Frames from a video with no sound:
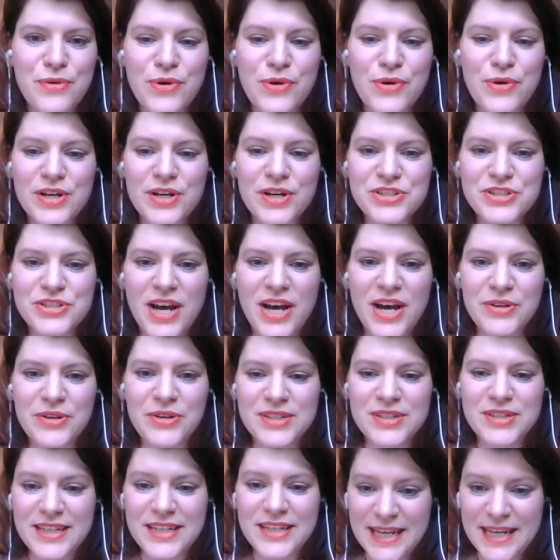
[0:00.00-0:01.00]
for
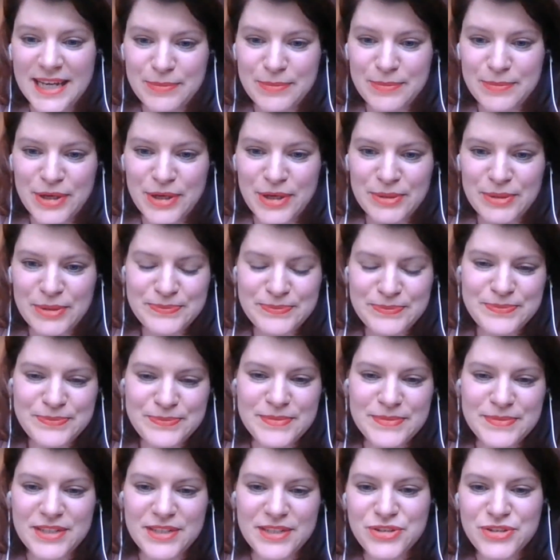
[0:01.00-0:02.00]
child labor?
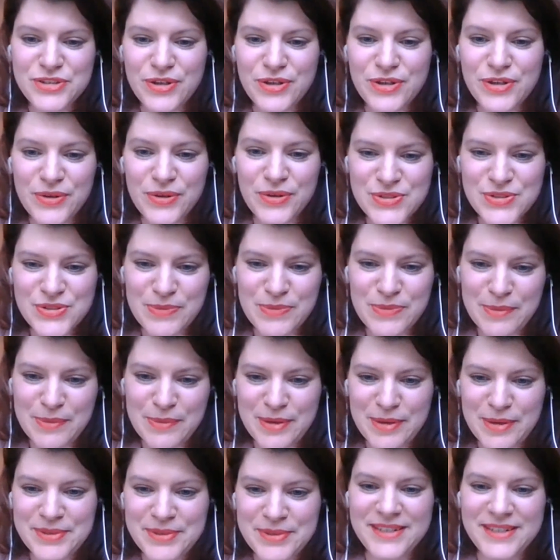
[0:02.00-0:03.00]
It should also
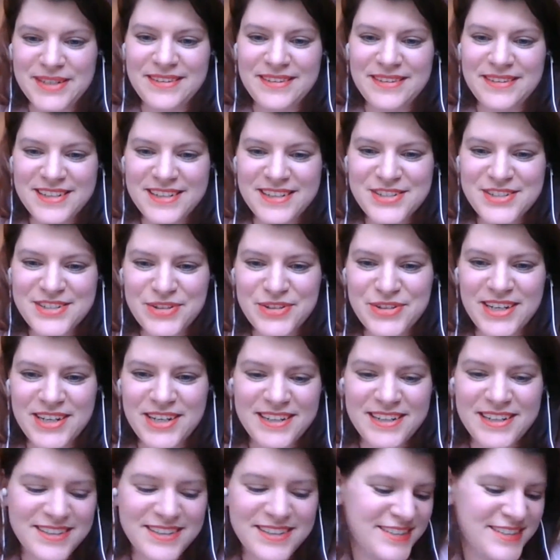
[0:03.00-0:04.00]
pop up in this
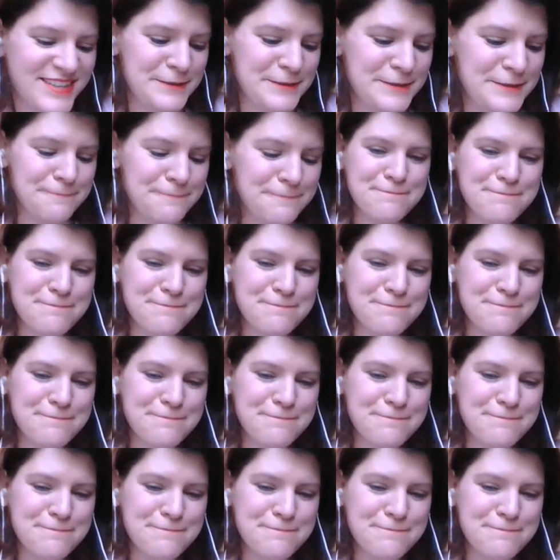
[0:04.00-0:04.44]
screen,